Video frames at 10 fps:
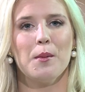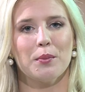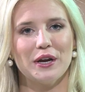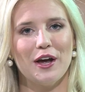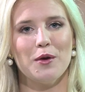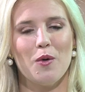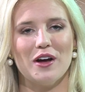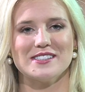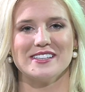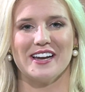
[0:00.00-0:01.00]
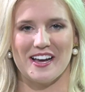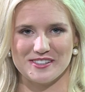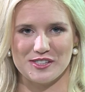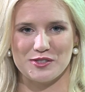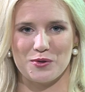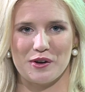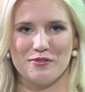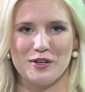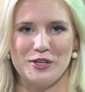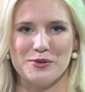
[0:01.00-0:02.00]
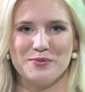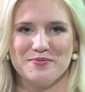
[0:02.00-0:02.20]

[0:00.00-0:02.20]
Brianna Watson has the story for you.